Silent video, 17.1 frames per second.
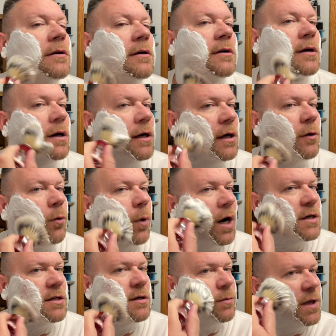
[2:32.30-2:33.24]

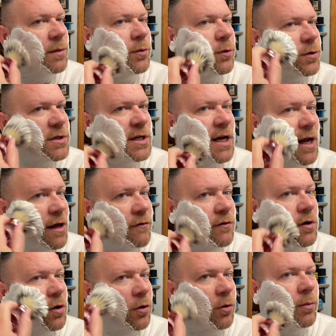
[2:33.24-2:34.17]
watching people shave,
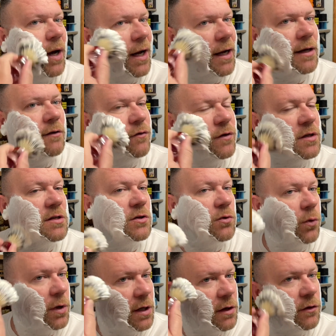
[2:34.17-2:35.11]
you don't mind if it's
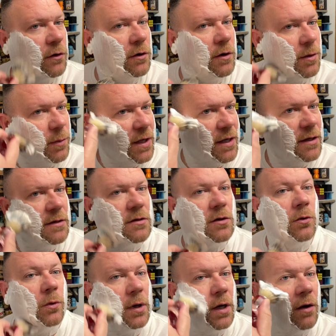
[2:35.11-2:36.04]
20-30 minutes
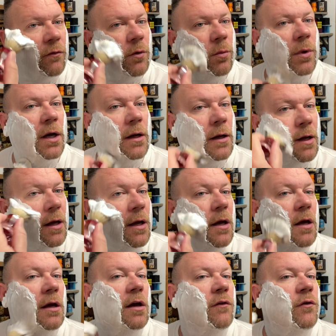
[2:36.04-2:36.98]
or whatever. But
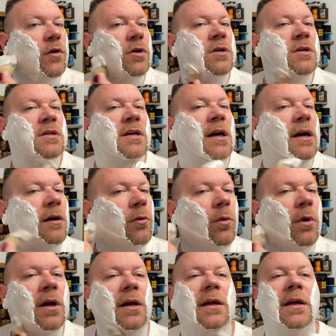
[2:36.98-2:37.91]
if you're just kind of
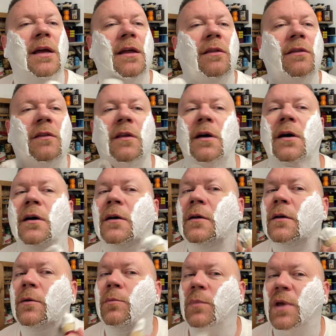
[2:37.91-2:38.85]
wanting to get the
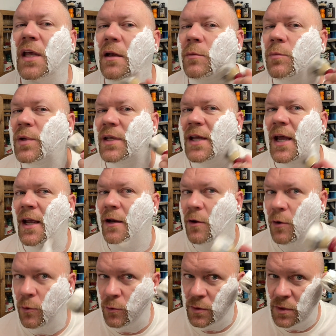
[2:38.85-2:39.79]
meat and
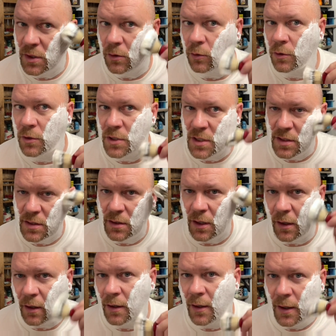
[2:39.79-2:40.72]
potatoes, or just
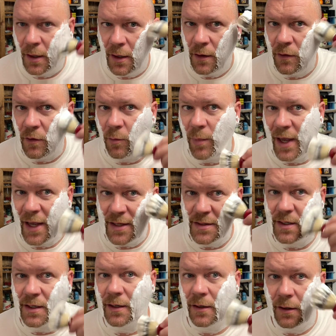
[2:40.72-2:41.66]
the
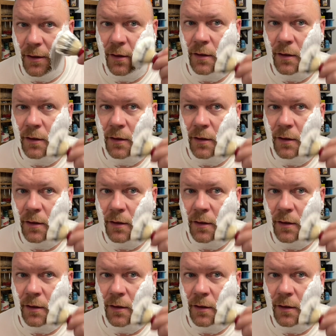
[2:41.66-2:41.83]
basic